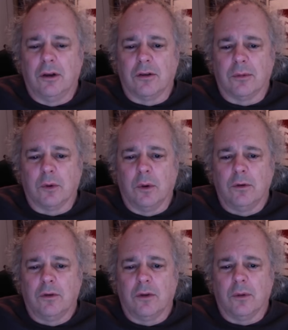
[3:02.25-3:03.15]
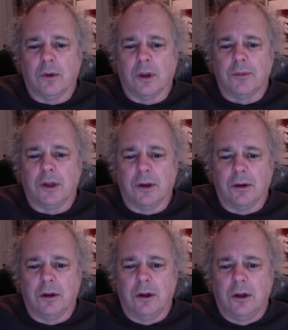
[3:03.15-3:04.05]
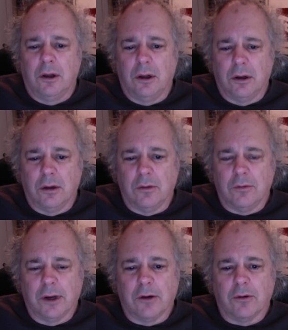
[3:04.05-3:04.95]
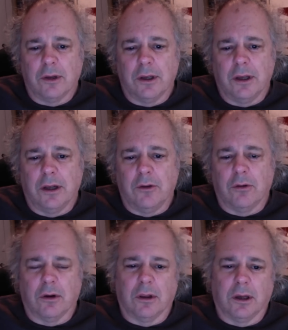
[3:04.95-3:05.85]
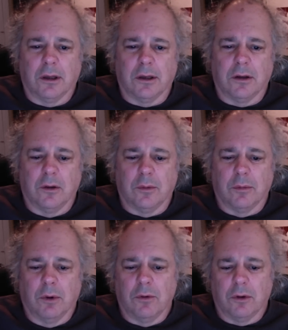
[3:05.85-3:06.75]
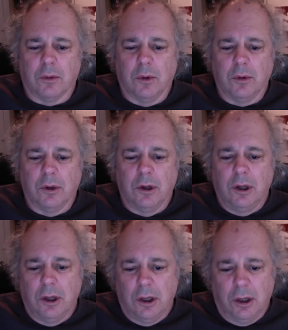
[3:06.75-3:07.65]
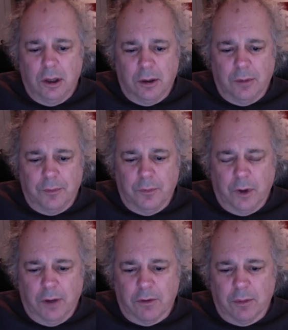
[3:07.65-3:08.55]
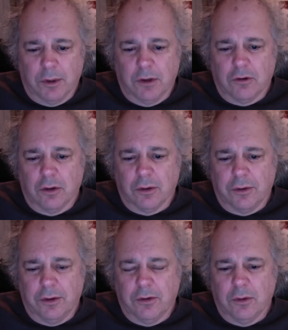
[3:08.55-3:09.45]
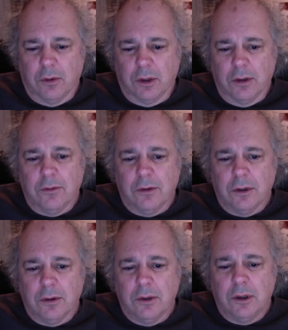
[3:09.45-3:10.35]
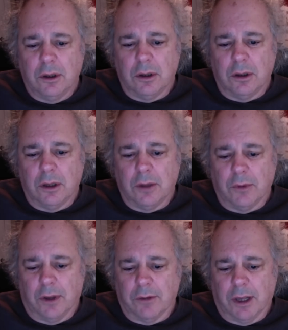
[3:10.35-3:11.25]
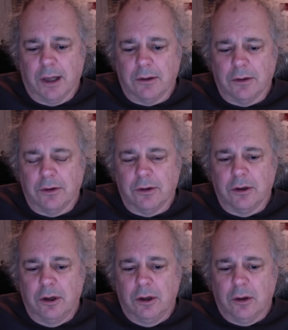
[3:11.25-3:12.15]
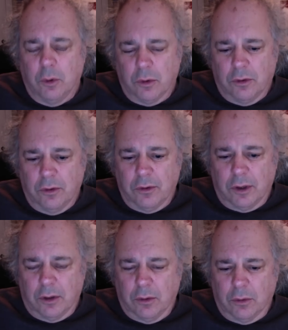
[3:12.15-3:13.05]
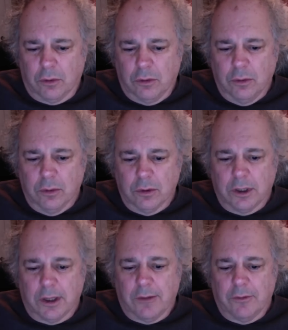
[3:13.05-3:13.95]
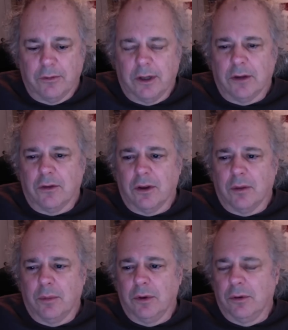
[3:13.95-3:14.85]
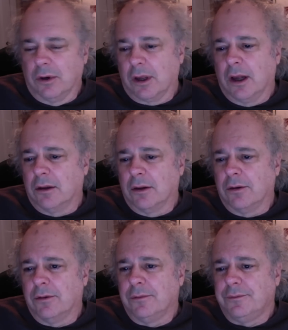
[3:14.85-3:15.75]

some quotes that will update regularly, and you can click a link to propose a quote. We have some additional ZSchoolIntro, and we have a calendar. Courses and the whole school can have events that appear in a calendar.